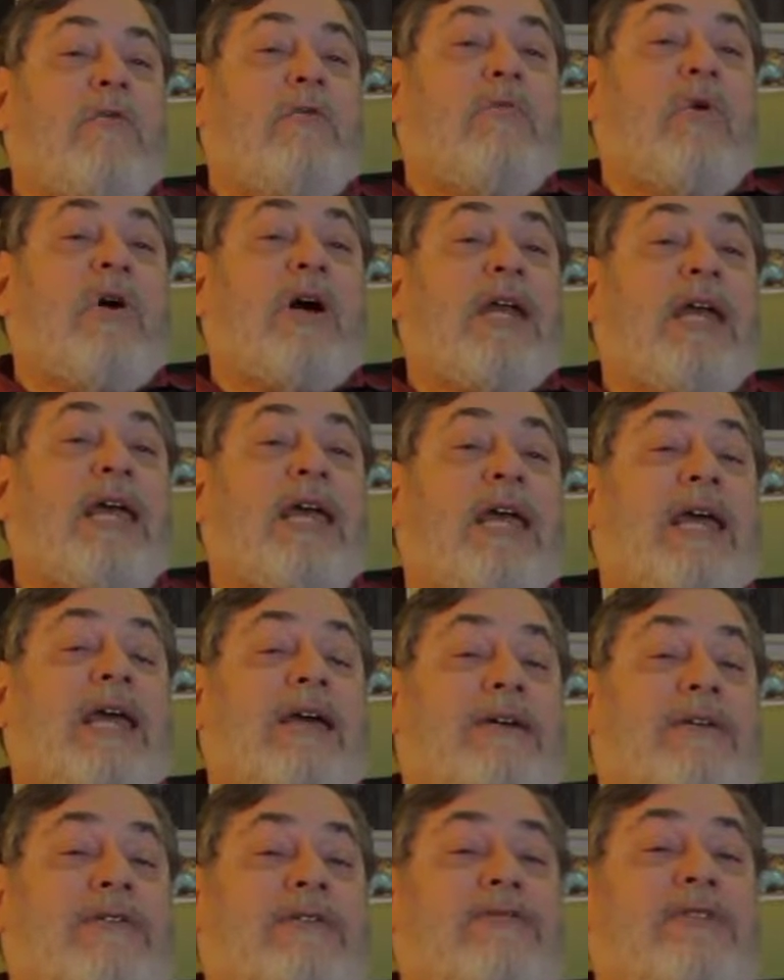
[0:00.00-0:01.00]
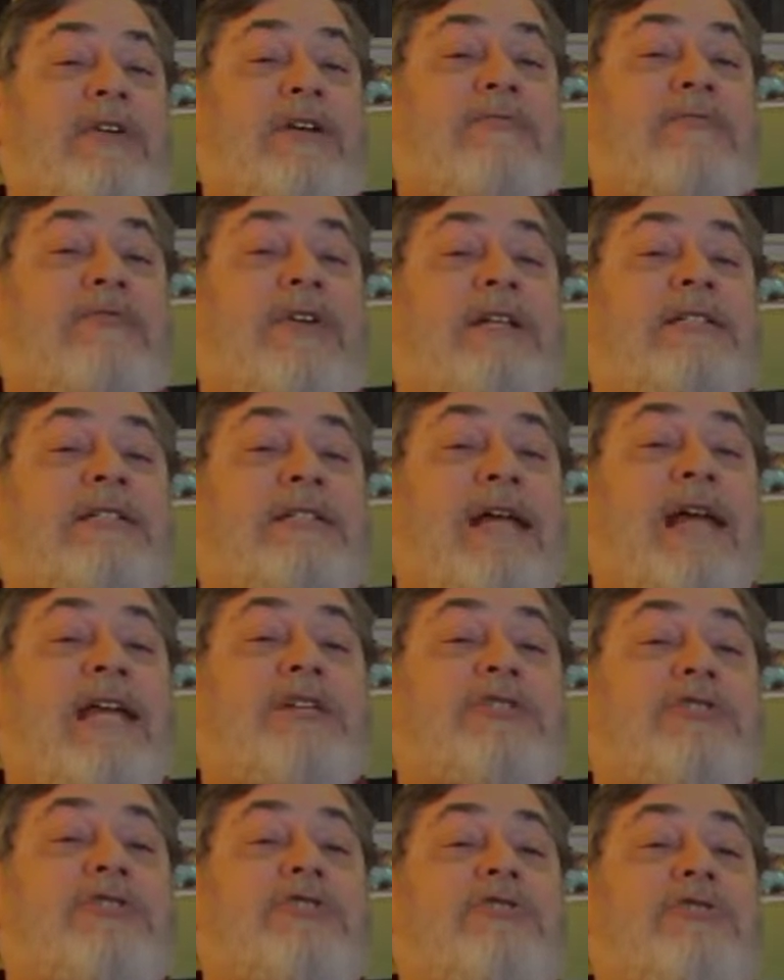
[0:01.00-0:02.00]
What if an oppressed
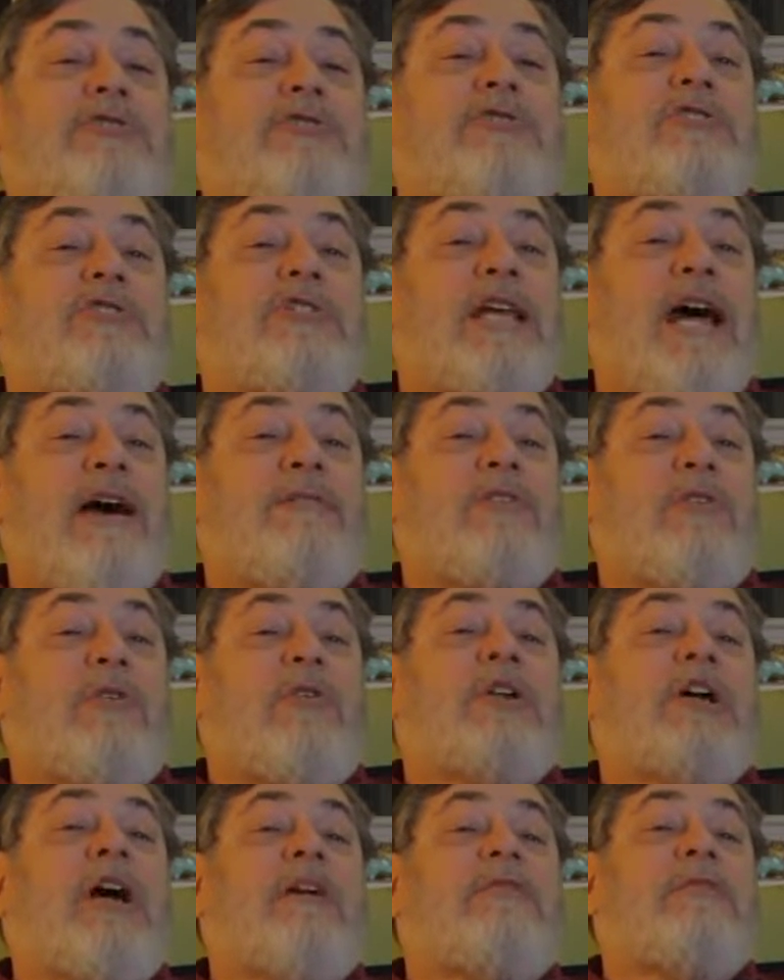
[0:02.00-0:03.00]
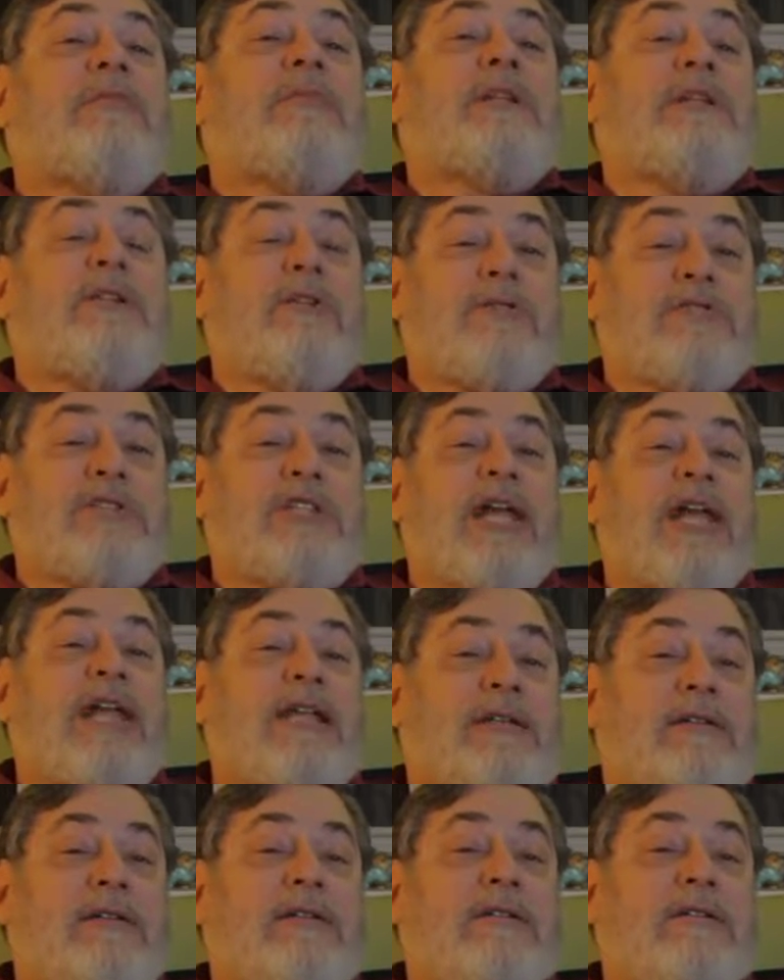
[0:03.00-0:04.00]
nation chooses to have their own government, their own
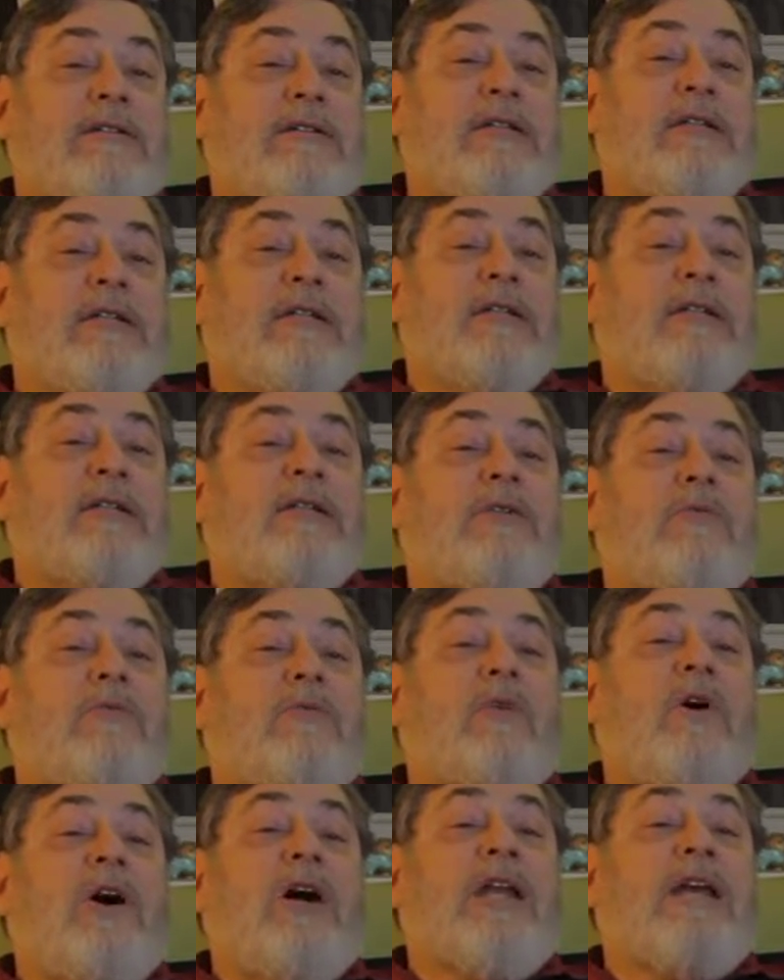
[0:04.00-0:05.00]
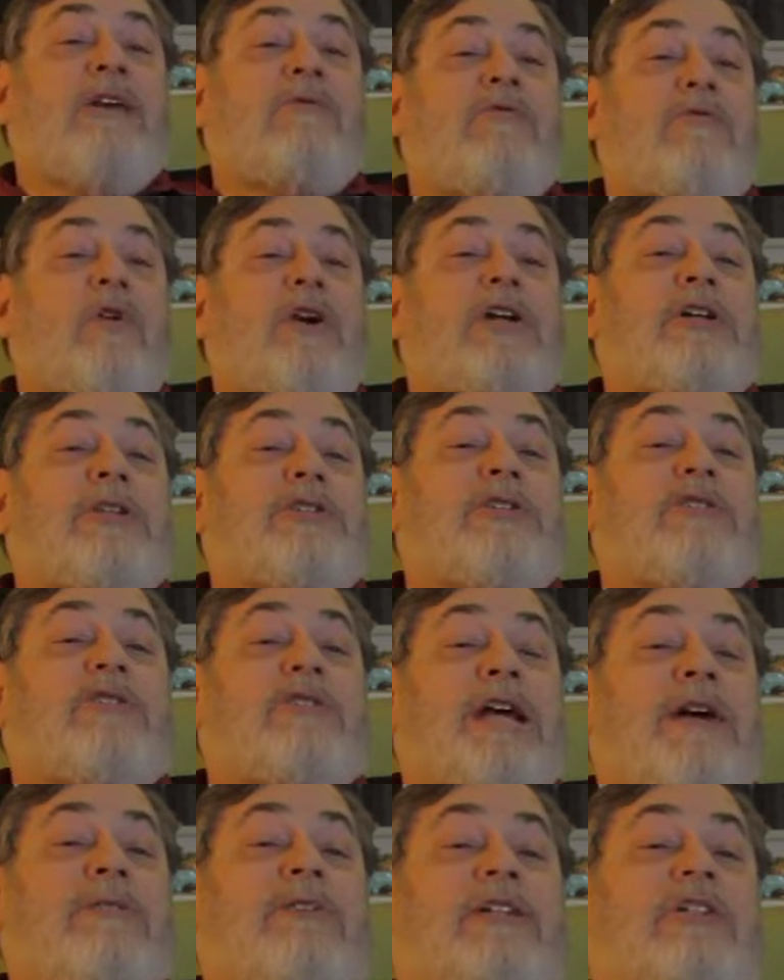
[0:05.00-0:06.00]
state? What if workers
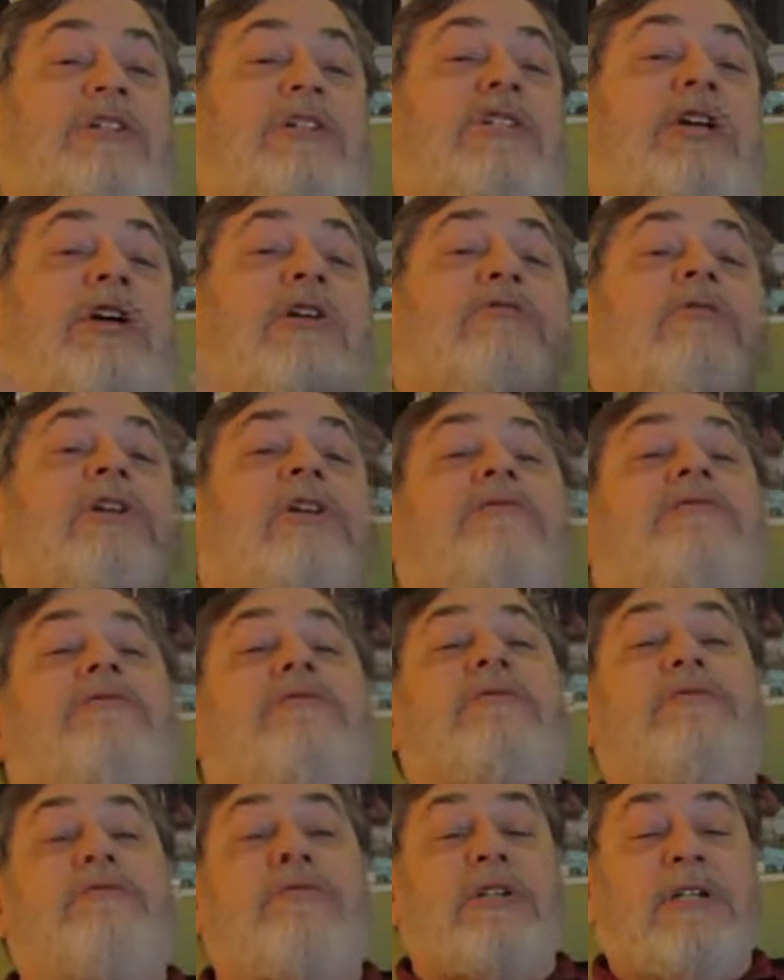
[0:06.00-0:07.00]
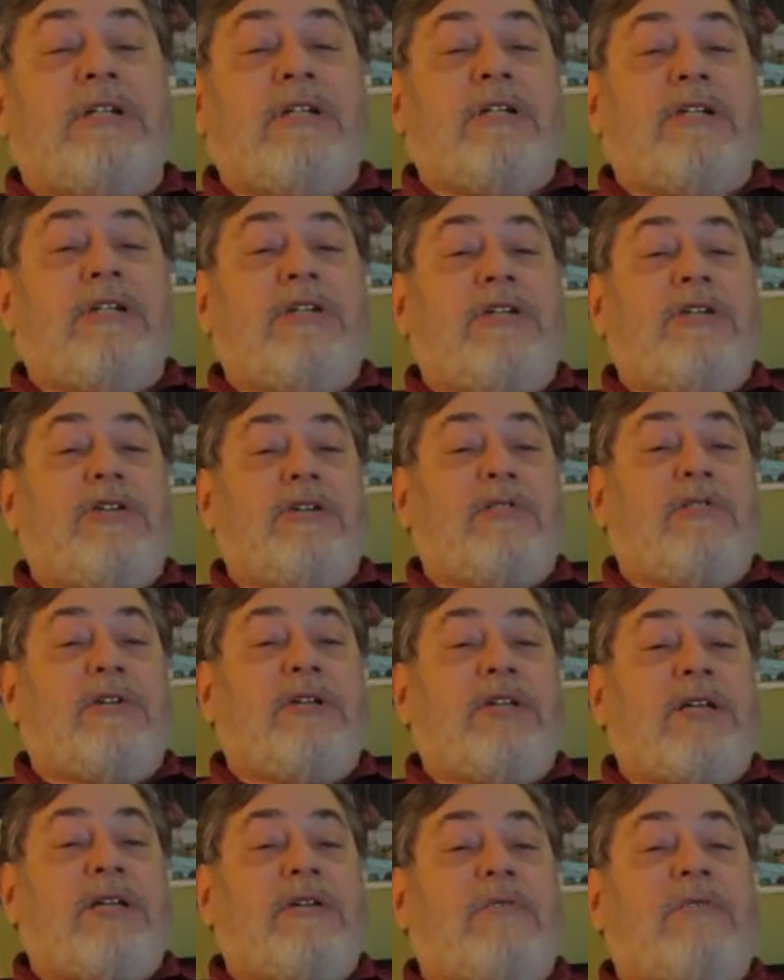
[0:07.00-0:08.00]
choose to have a conservative
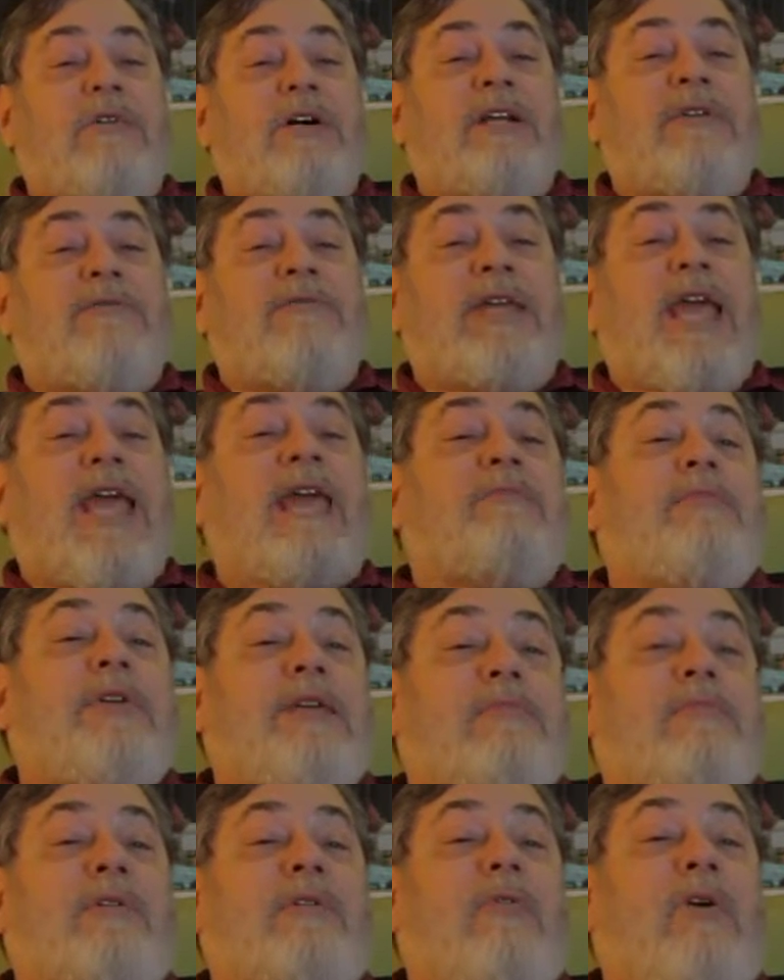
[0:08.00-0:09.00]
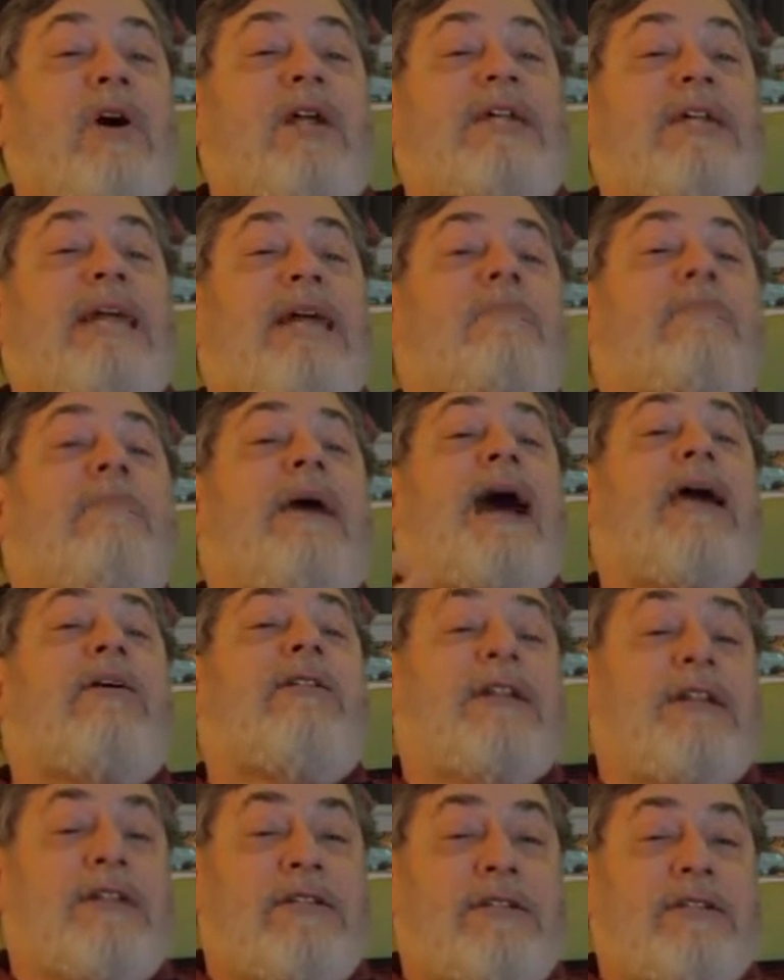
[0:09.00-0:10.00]
union? What if gay people want to get
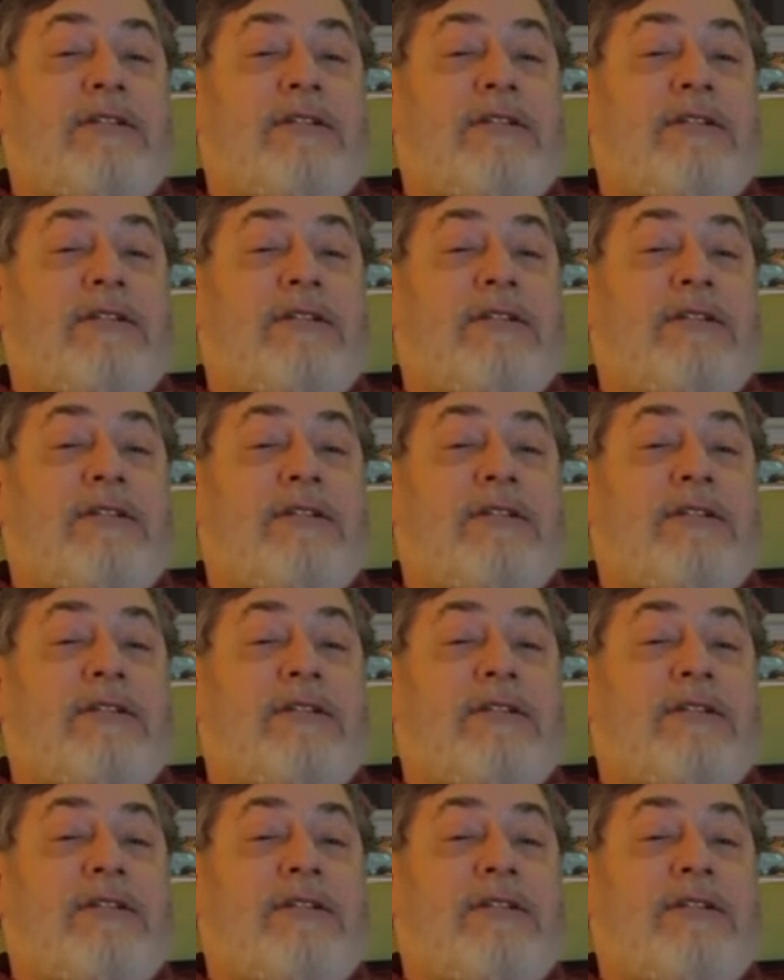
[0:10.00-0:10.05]
married